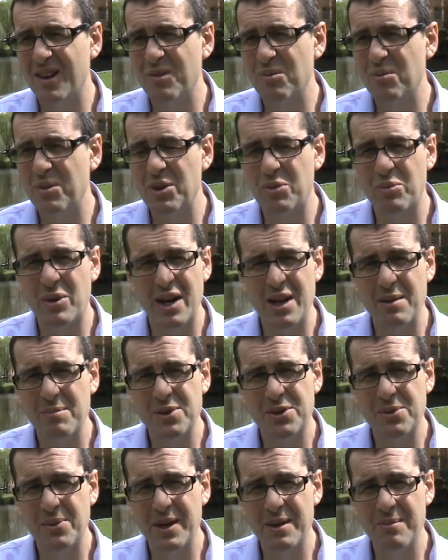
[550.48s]
with running
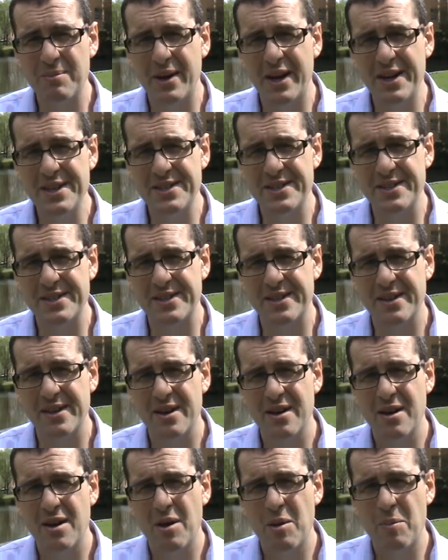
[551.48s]
between bases.
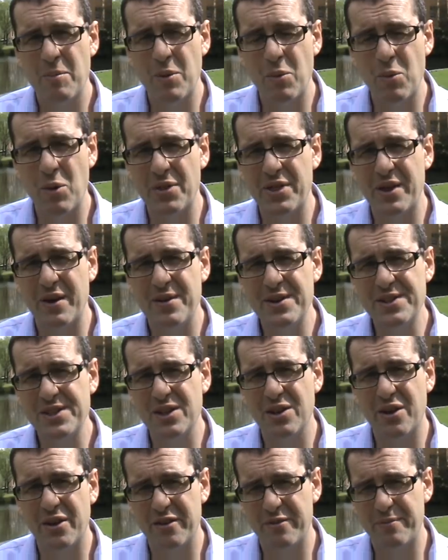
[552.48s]
But what there is a
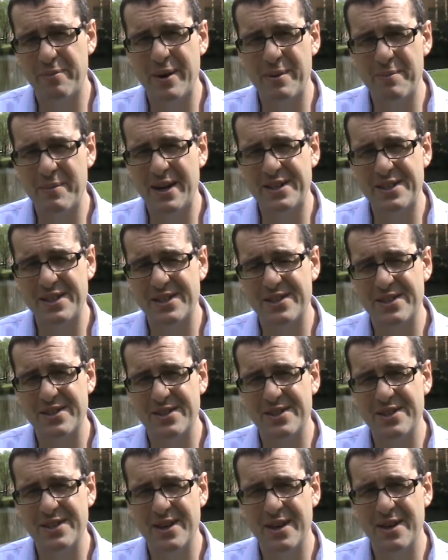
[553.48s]
lot of magic
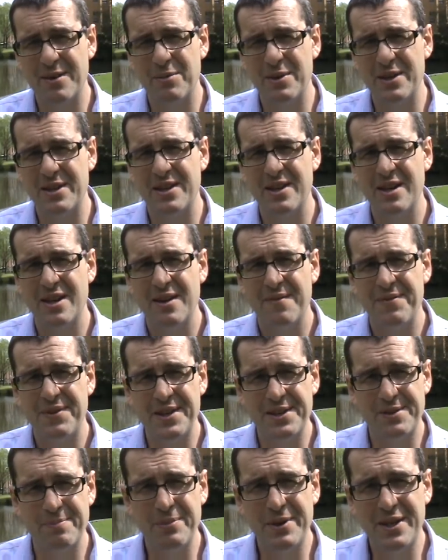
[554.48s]
associated with
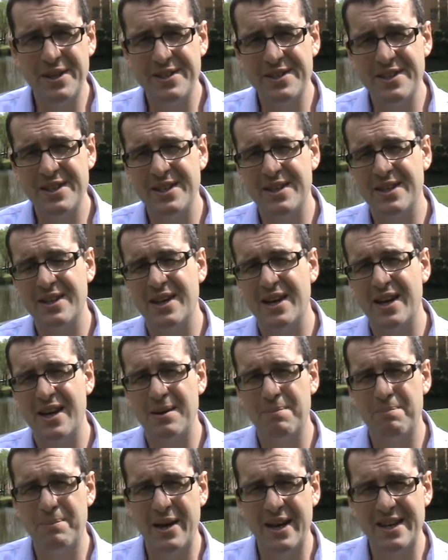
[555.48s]
is pitching
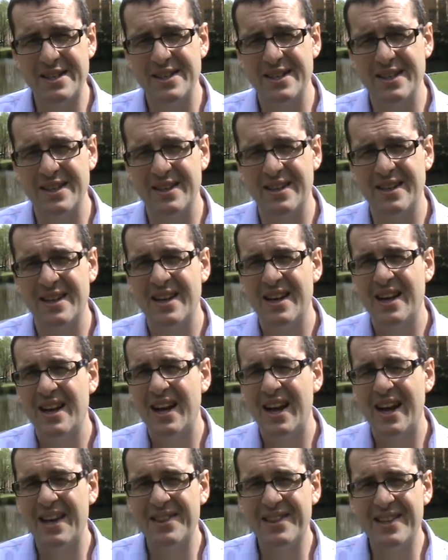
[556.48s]
and batting.
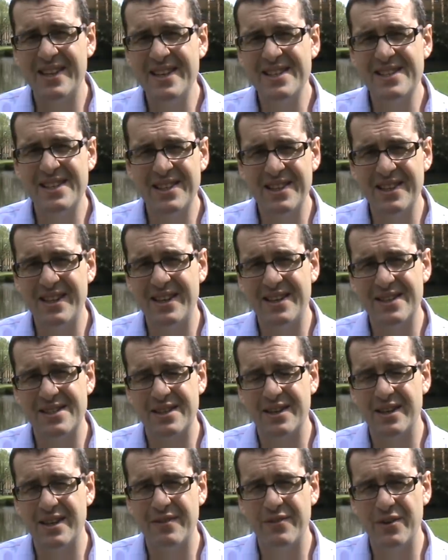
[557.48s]
And these are things
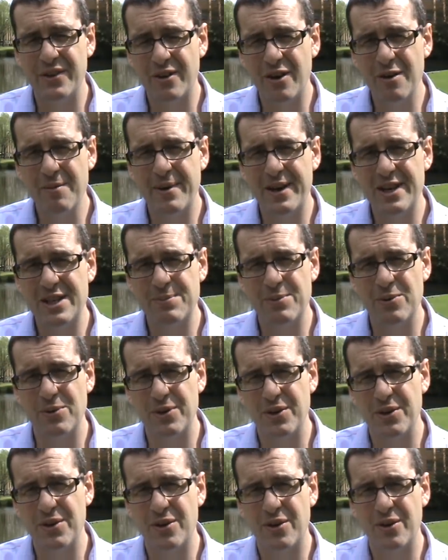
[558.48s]
that, if you know baseball,
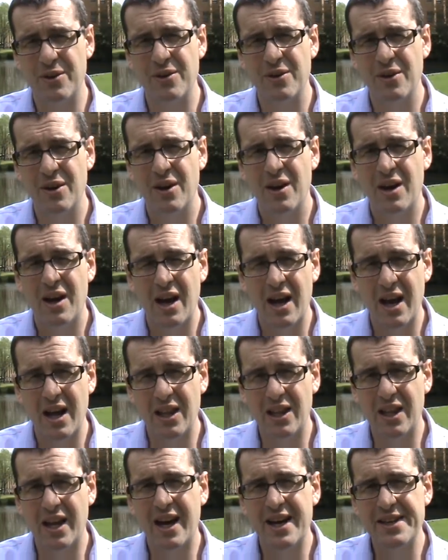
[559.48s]
you know are
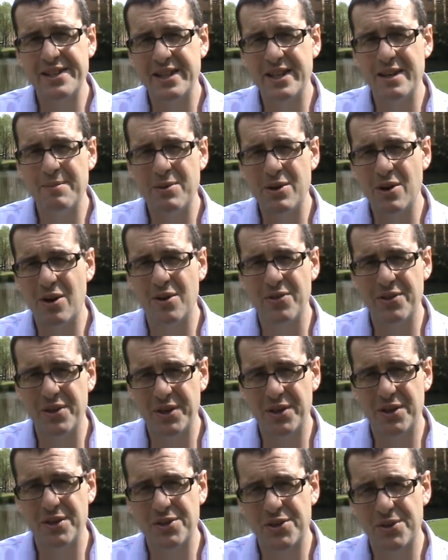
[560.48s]
largely beyond the
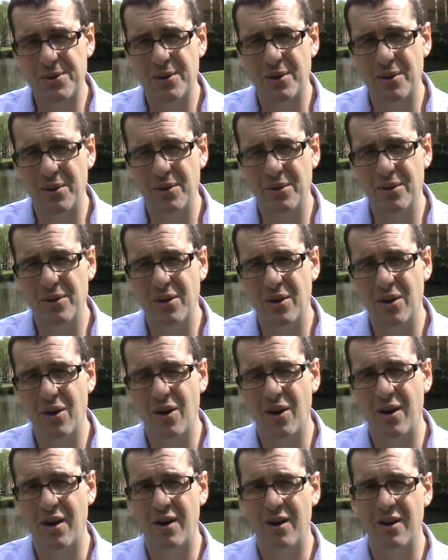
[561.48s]
control
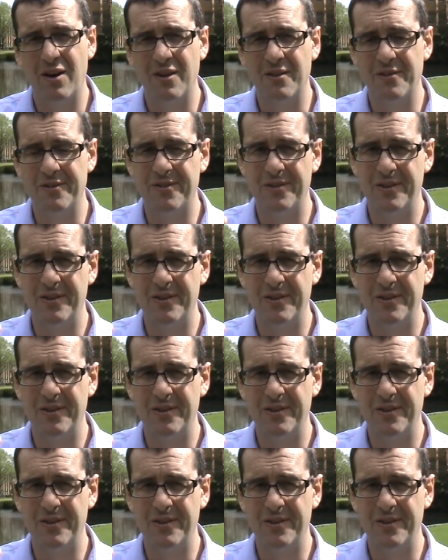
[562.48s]
of